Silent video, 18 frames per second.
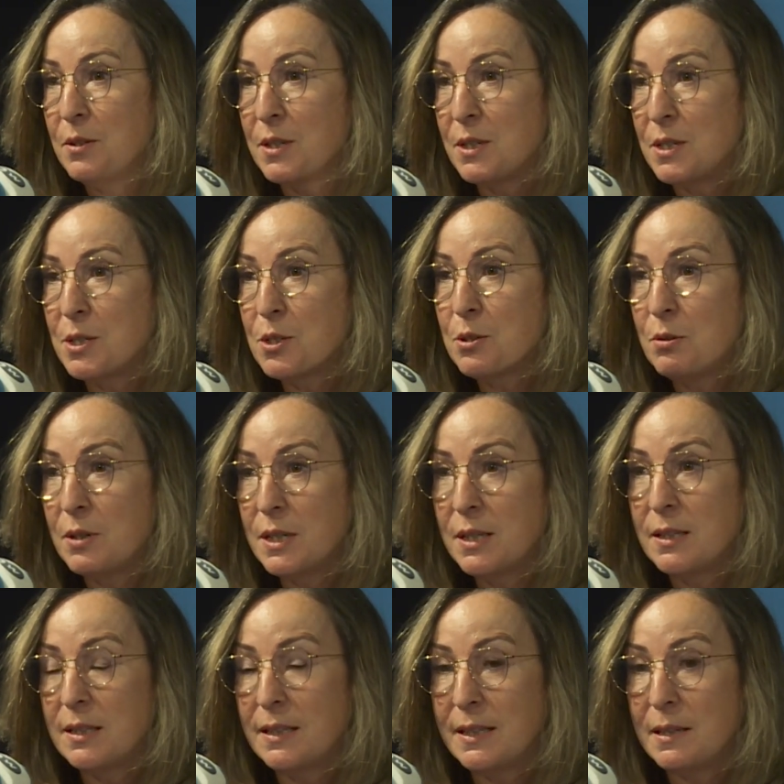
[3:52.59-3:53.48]
that is
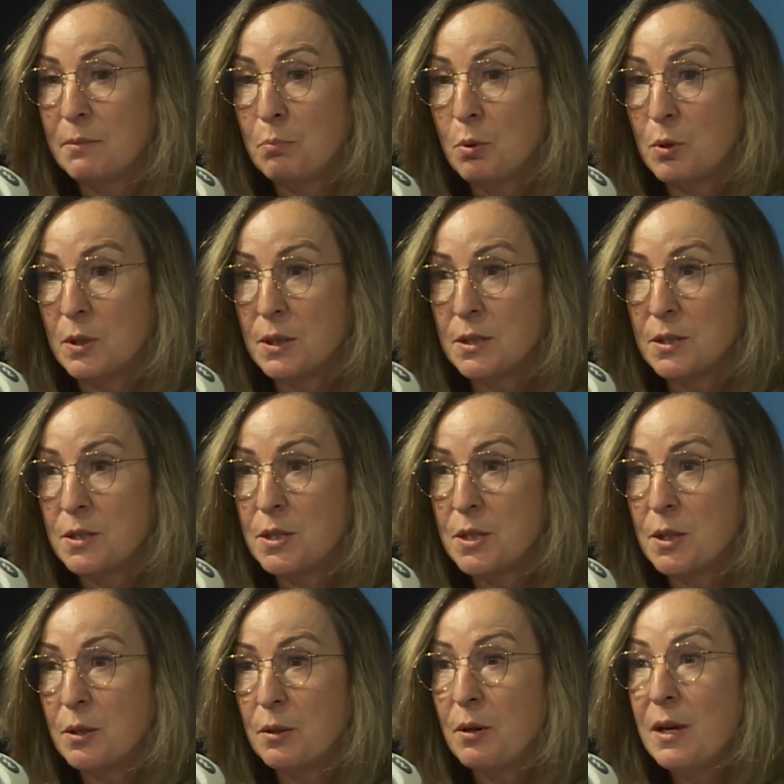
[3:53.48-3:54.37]
critically important
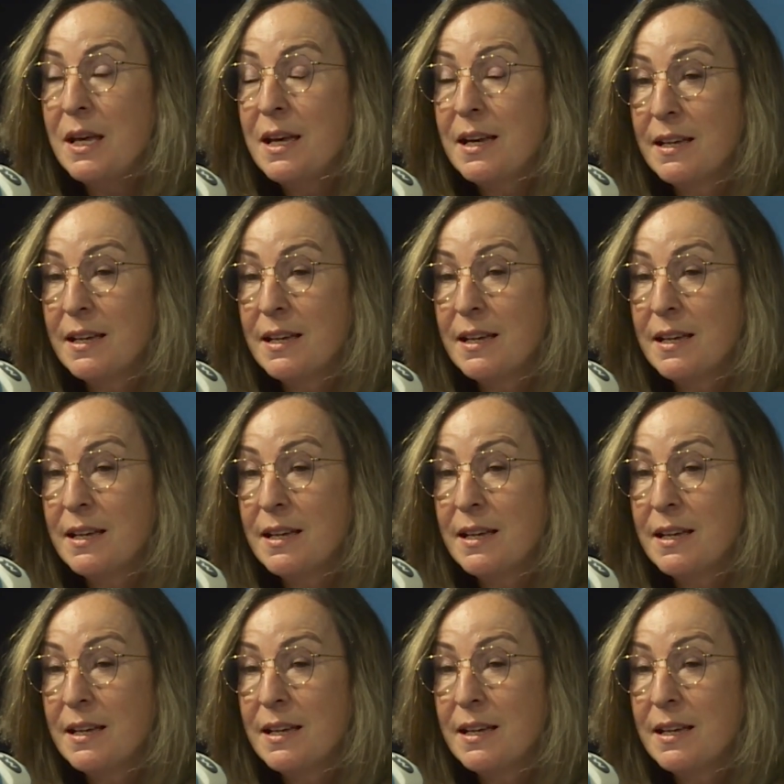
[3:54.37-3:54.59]
too,